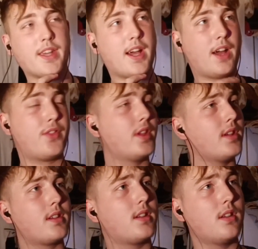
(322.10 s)
I think
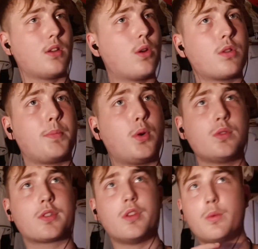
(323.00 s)
Logan Paul's
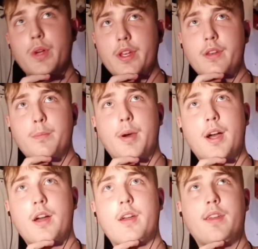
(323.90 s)
going to win
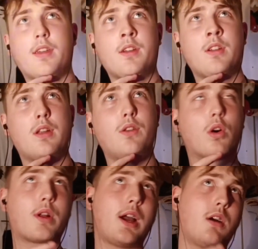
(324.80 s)
by
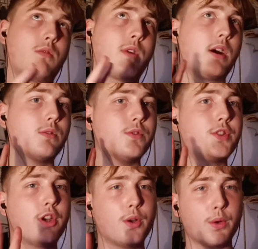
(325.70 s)
knockout round
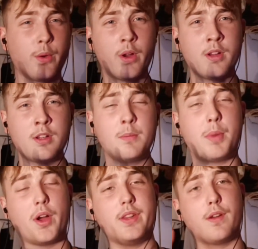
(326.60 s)
2,
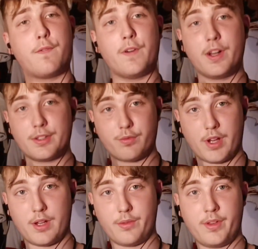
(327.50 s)
but in the first
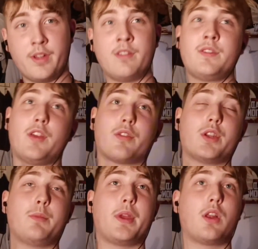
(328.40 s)
round there are going to
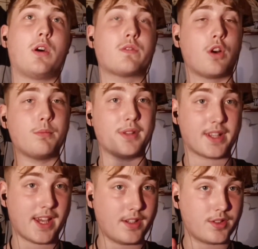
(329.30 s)
be a lot of
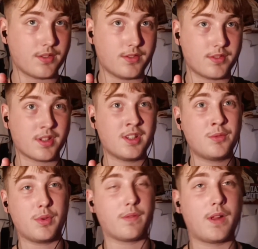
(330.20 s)
complications
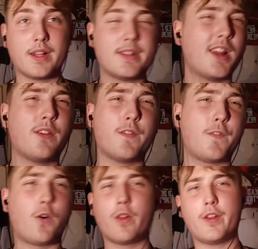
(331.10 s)
with like Dillon
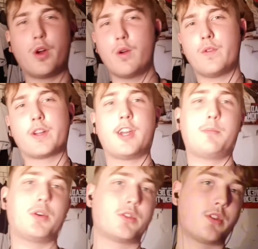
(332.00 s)
falling over, getting
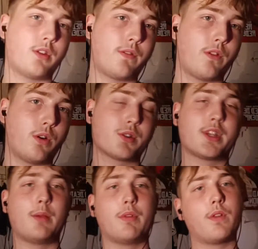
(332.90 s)
pushed to the floor,
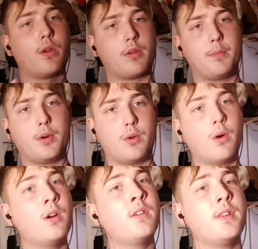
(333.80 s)
same with Logan Paul.
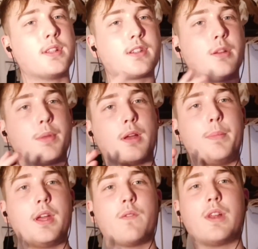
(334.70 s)
It's going to be a bit
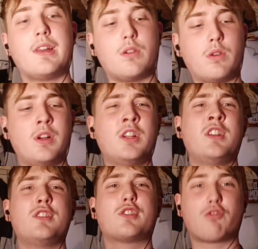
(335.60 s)
of a little
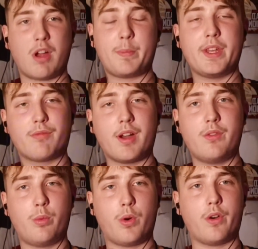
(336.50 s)
scrappy
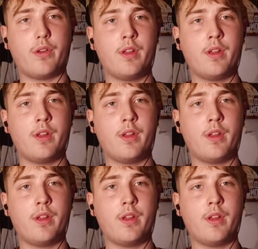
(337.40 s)
round 1,